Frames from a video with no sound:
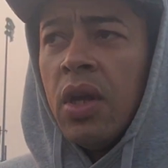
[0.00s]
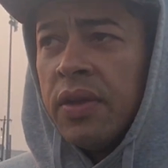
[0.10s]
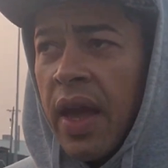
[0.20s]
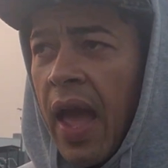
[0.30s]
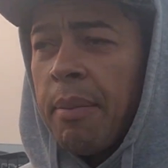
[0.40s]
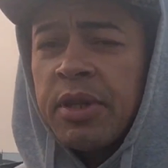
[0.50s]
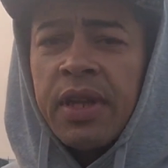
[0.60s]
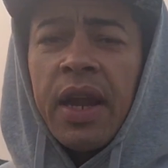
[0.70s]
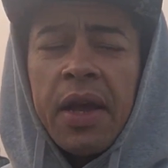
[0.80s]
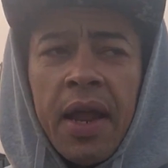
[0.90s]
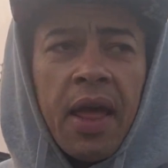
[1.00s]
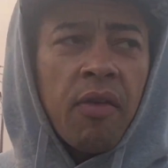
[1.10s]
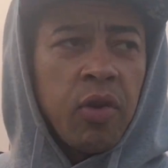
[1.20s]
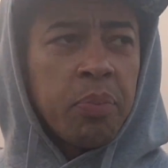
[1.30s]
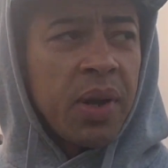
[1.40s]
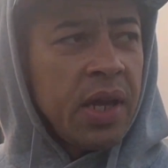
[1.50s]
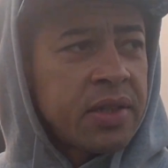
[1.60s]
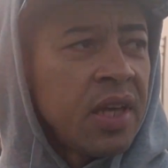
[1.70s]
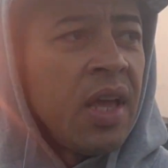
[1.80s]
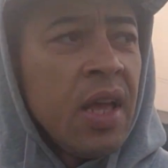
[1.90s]
the habits that I gotta have in place,
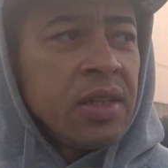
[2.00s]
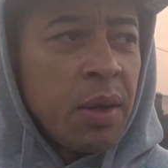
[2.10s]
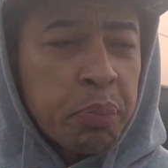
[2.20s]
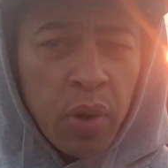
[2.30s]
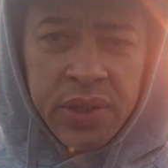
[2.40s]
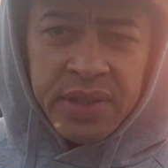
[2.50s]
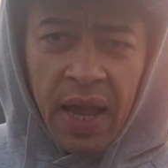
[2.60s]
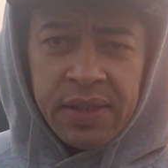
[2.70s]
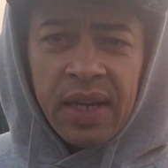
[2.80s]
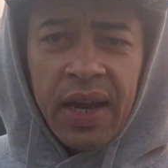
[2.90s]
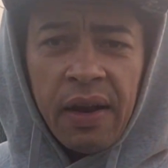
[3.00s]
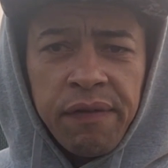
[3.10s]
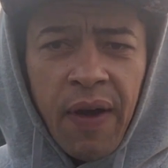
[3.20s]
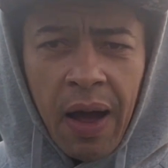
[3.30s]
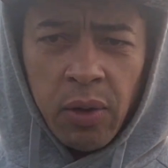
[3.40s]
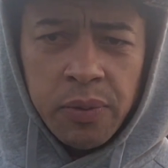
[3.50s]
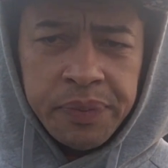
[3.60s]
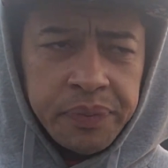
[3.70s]
the process I gotta follow